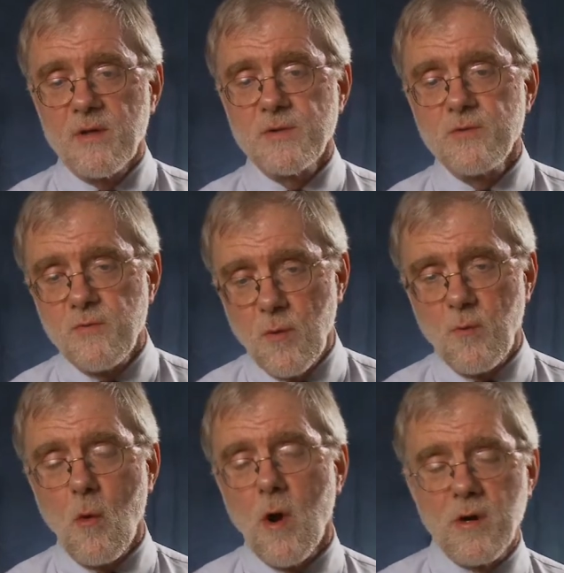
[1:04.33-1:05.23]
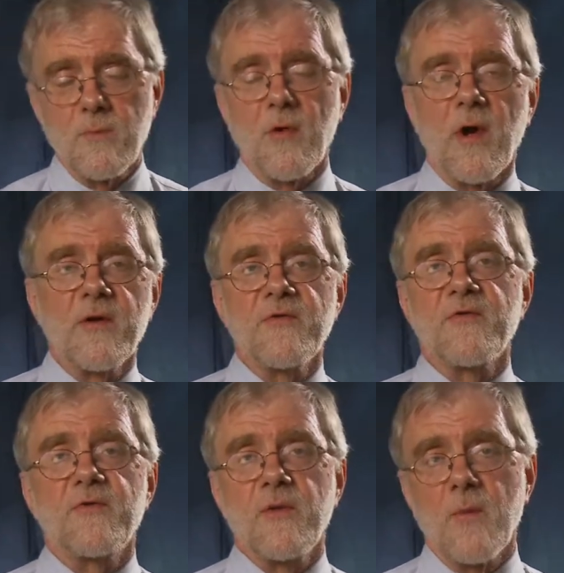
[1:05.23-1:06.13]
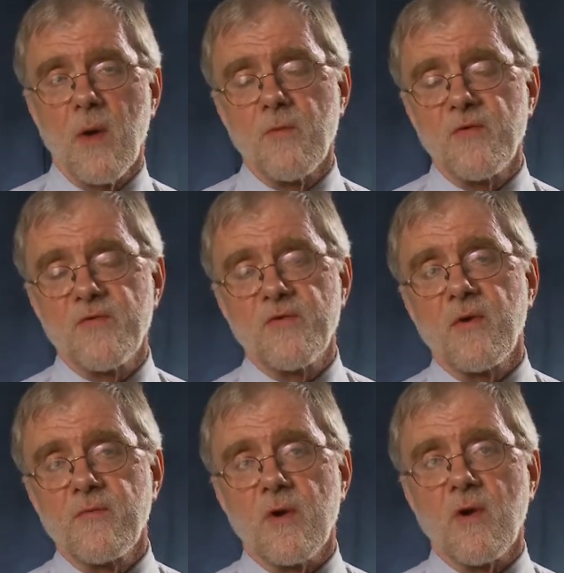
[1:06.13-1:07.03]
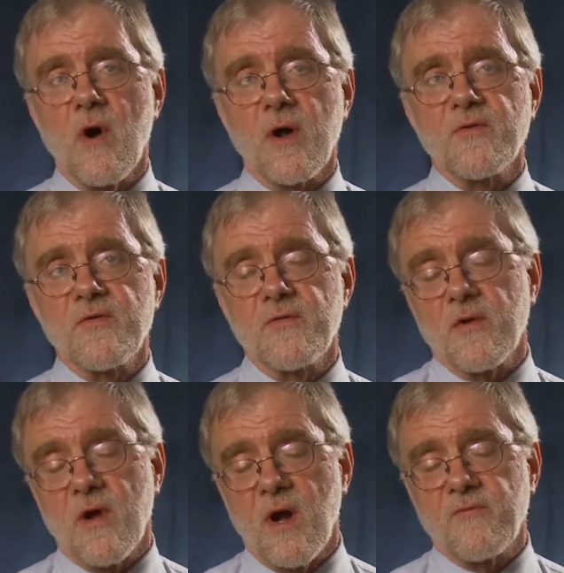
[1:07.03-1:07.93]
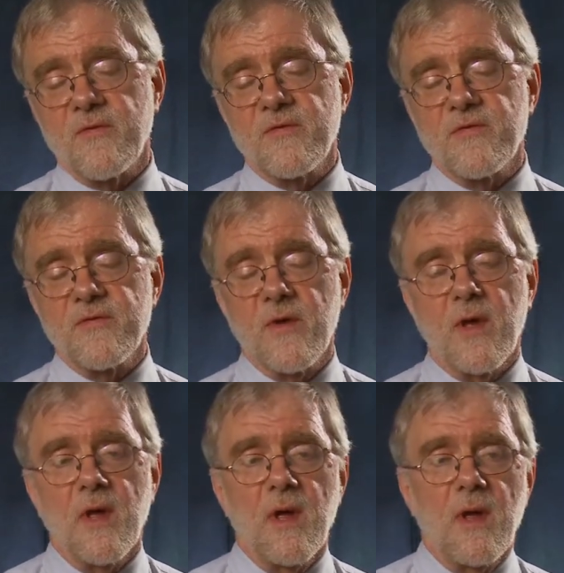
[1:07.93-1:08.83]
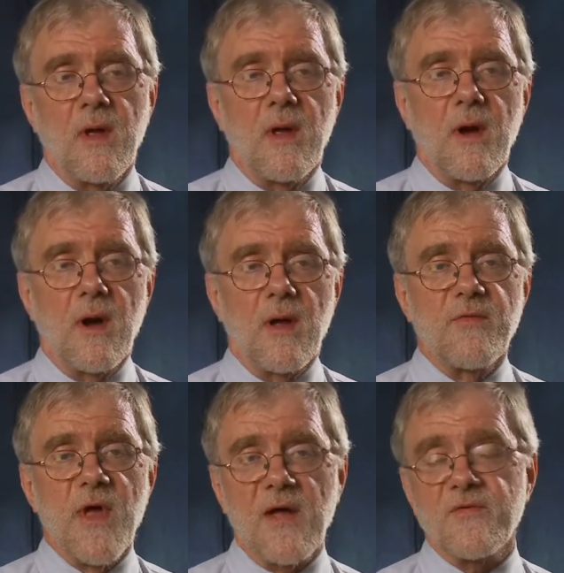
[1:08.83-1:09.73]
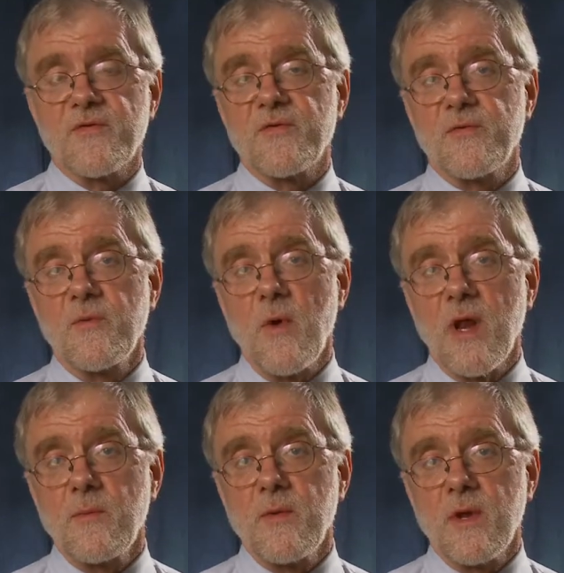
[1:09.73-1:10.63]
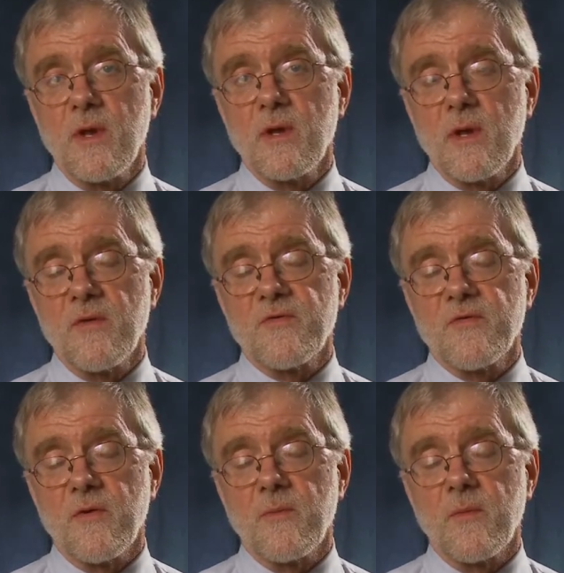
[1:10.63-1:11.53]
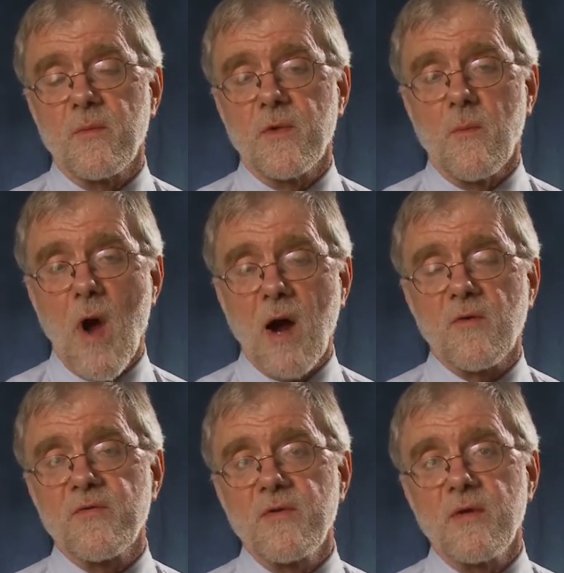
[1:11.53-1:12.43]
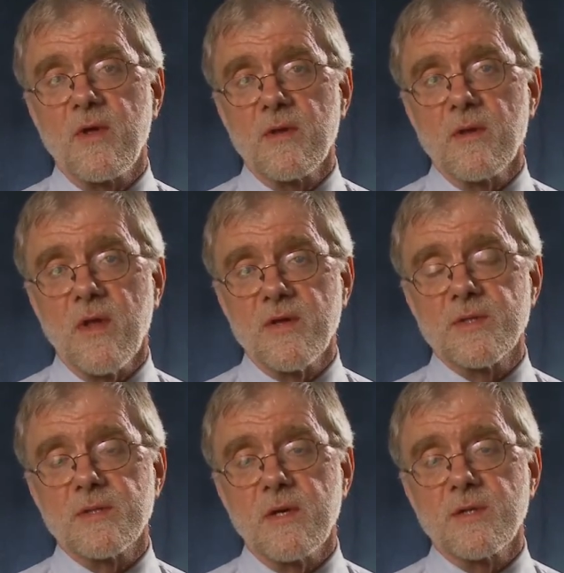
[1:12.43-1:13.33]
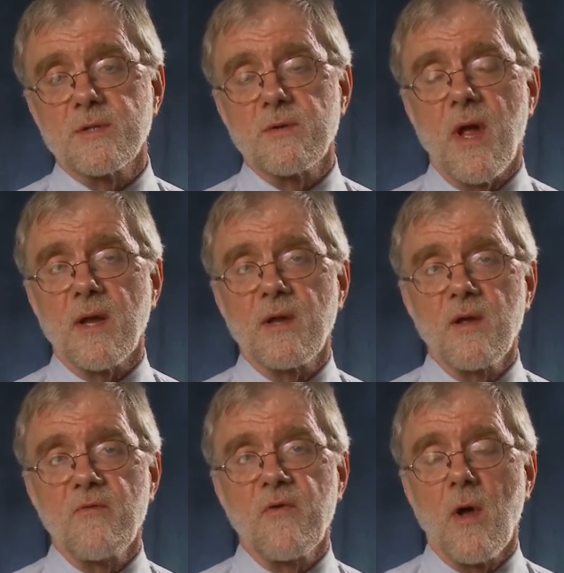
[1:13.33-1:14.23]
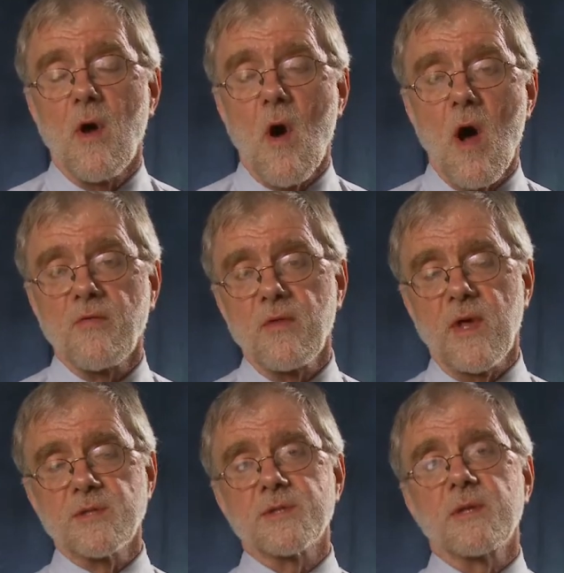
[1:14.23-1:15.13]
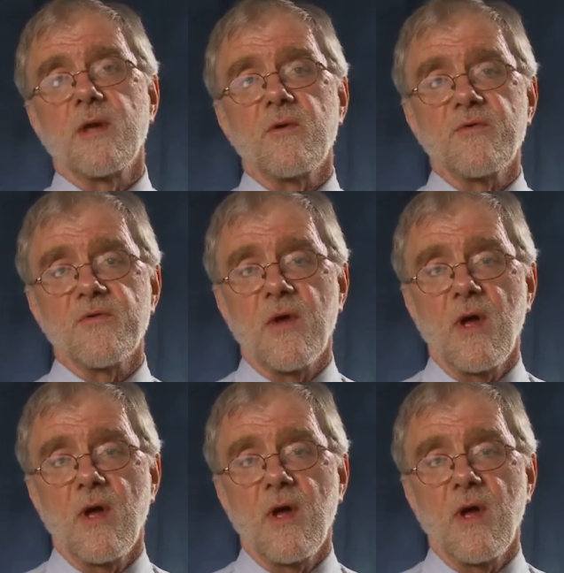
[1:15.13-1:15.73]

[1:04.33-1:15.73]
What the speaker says: to reward and punish the members of their caucuses or conferences. That's the way to begin to get some democracy in the legislature and give all the legislators